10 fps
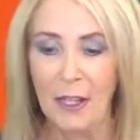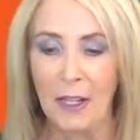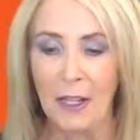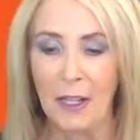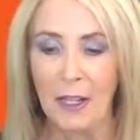
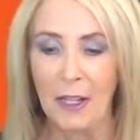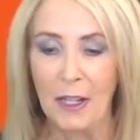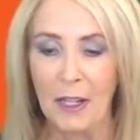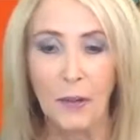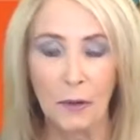
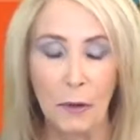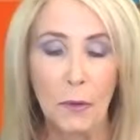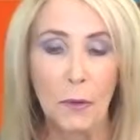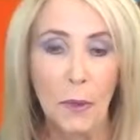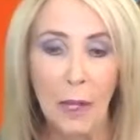evolved
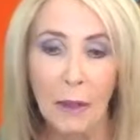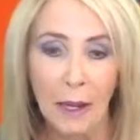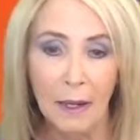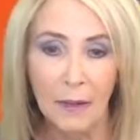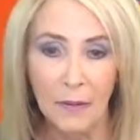through a
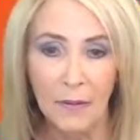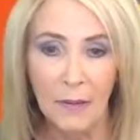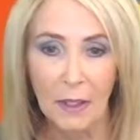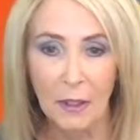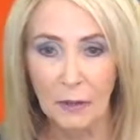lot of
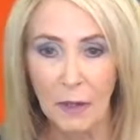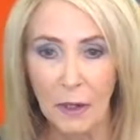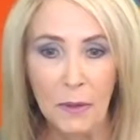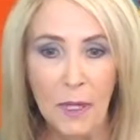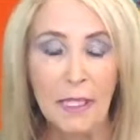your
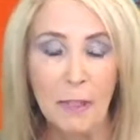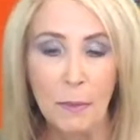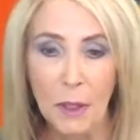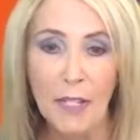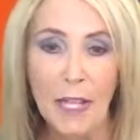own
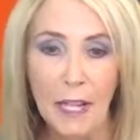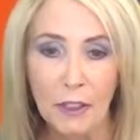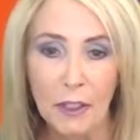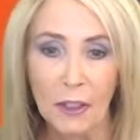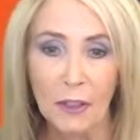
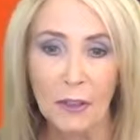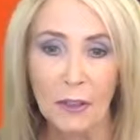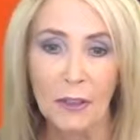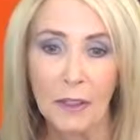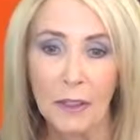
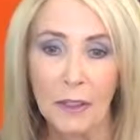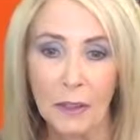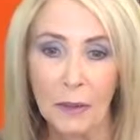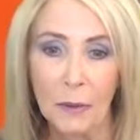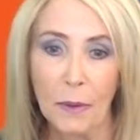experiential,
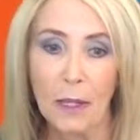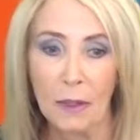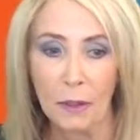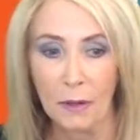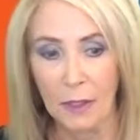
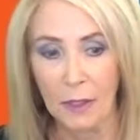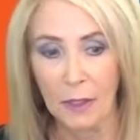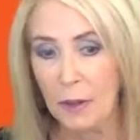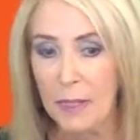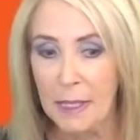your
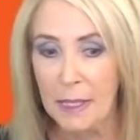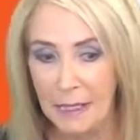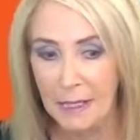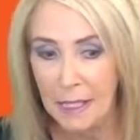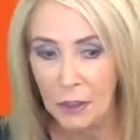experience
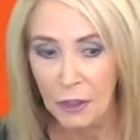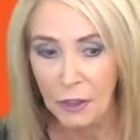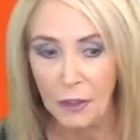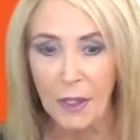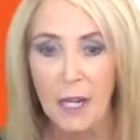as a
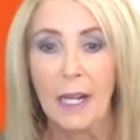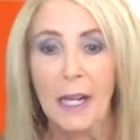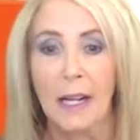teacher,